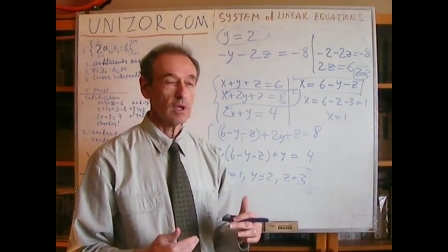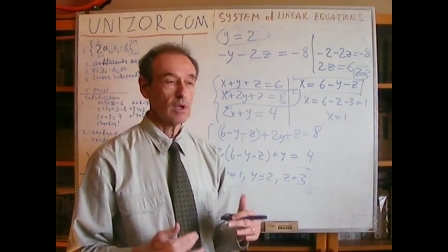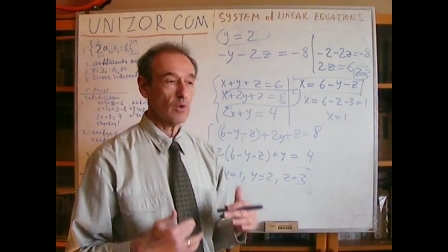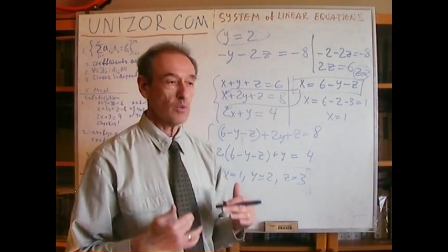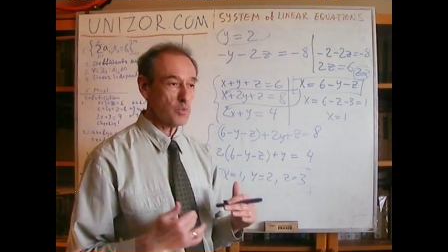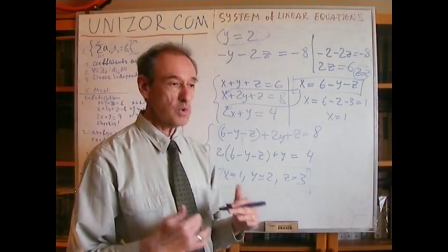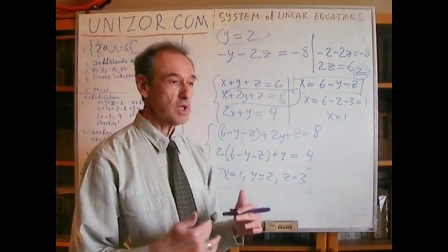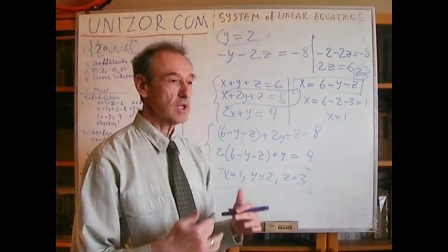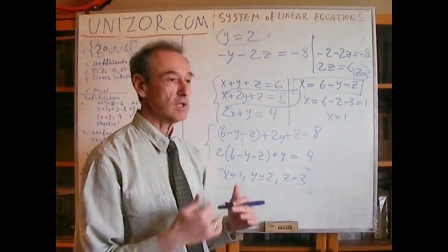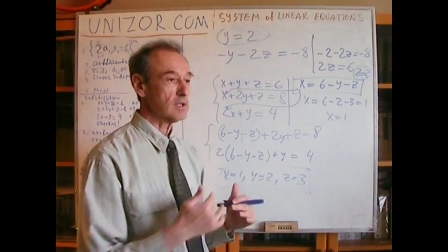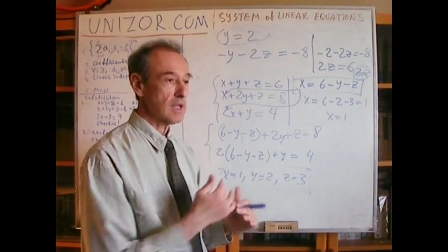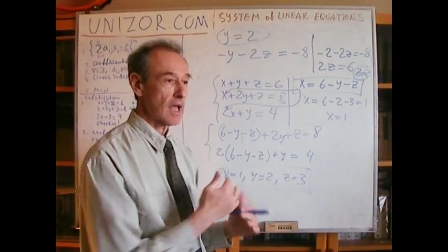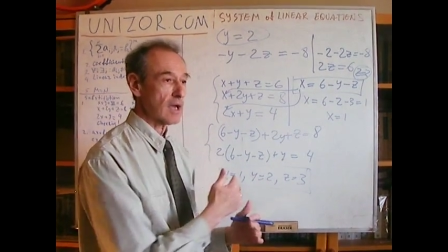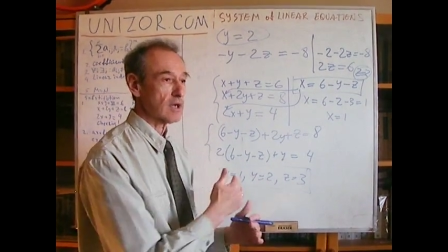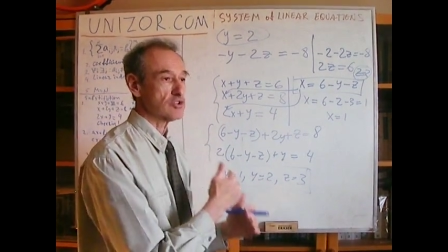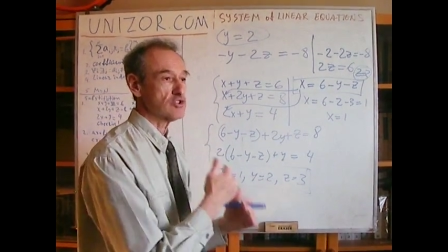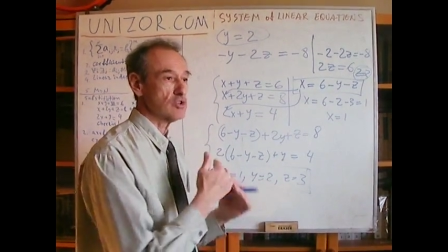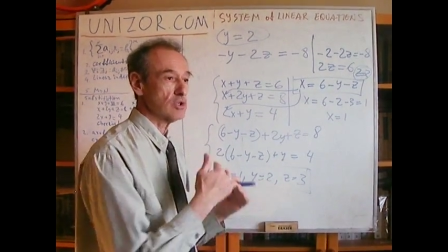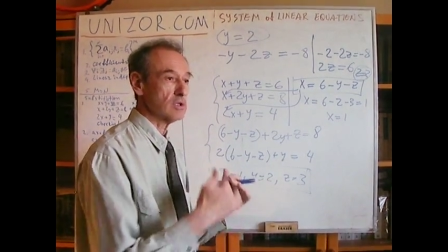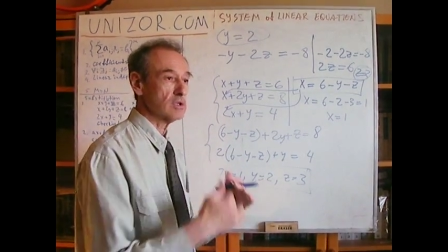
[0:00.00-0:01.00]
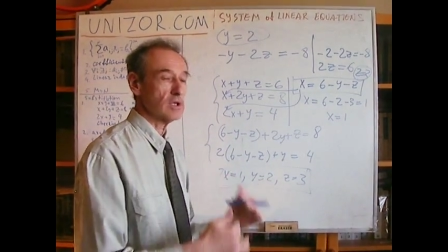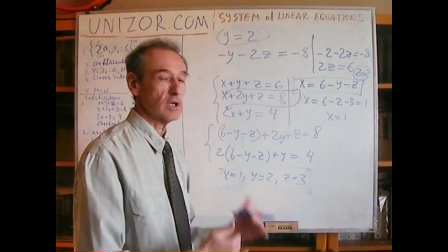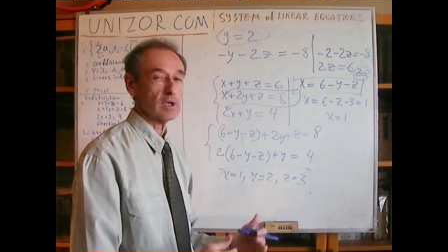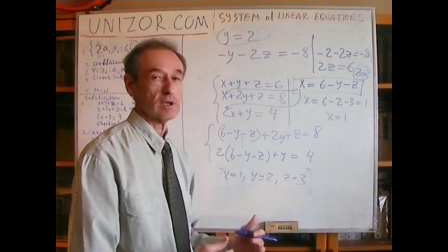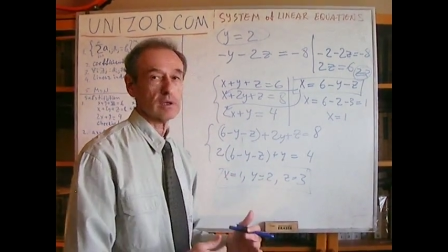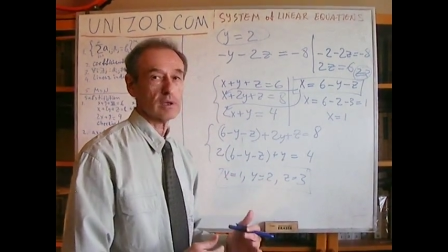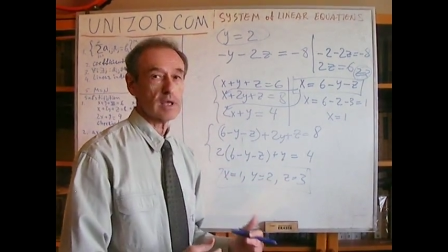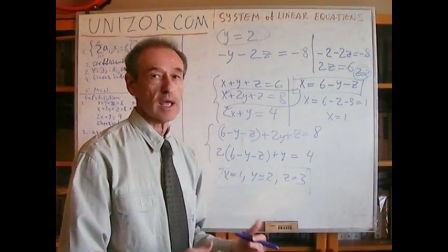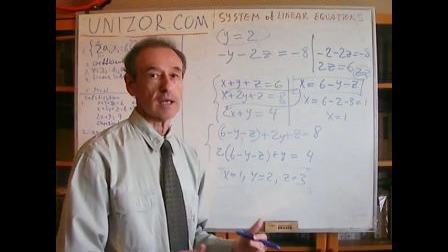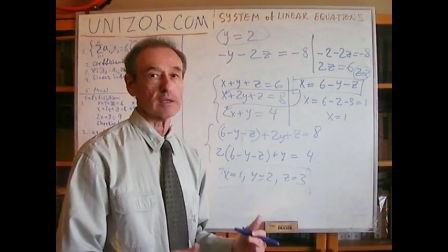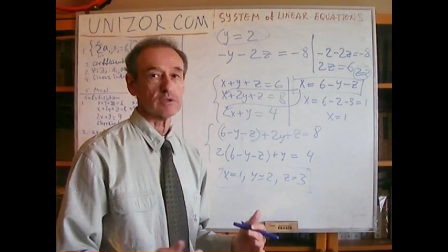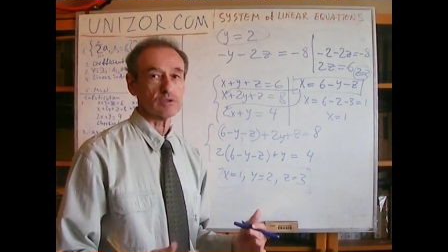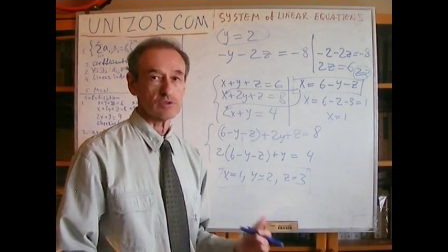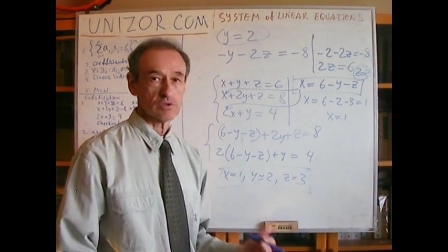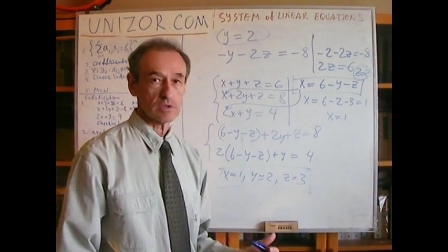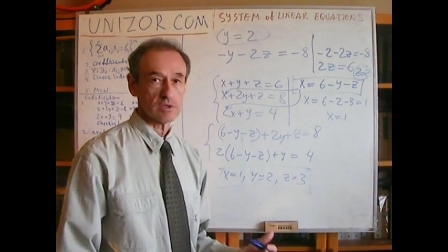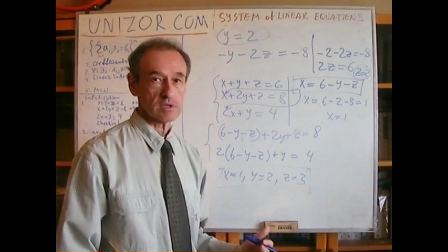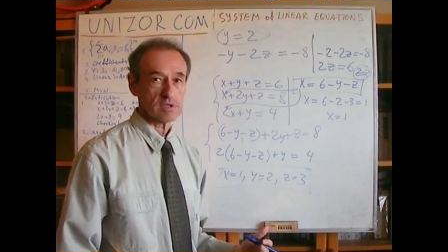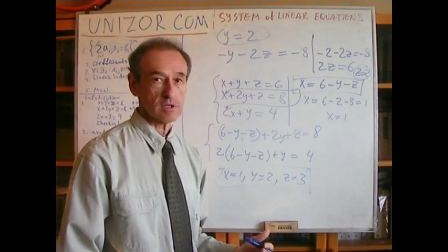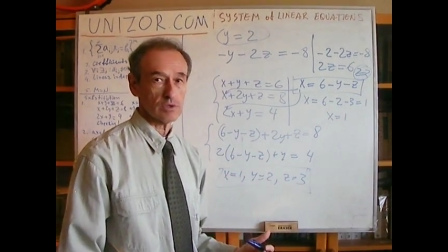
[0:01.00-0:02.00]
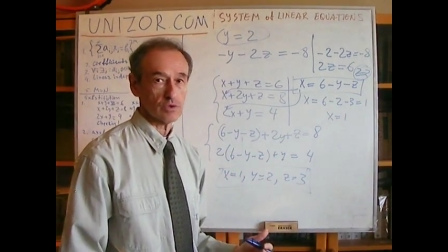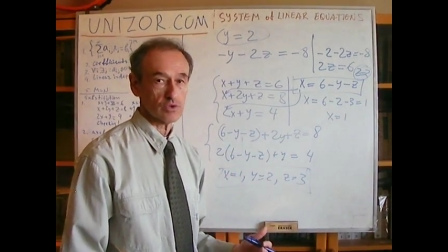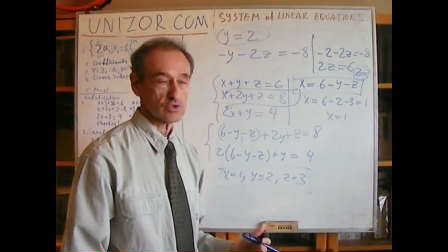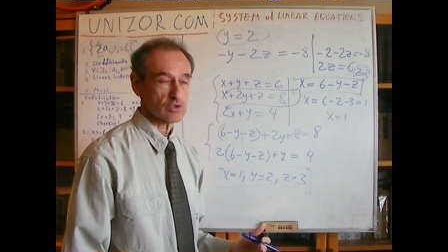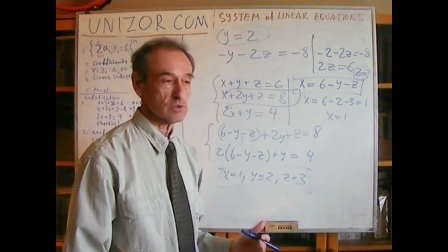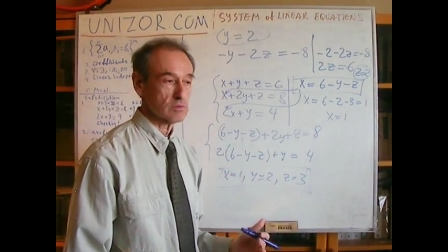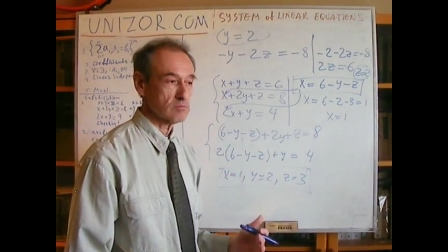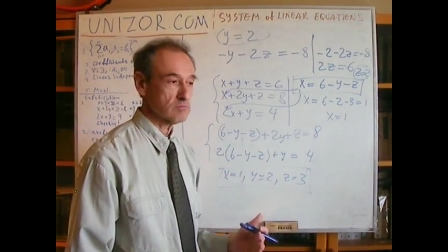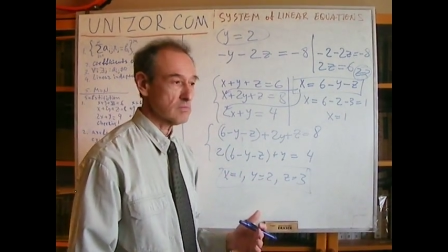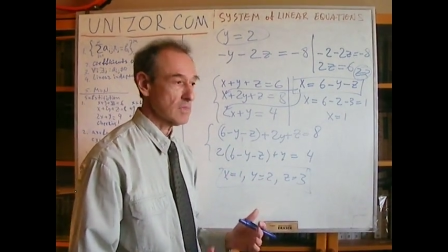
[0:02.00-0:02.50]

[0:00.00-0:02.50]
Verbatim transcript: we can actually get to the solution.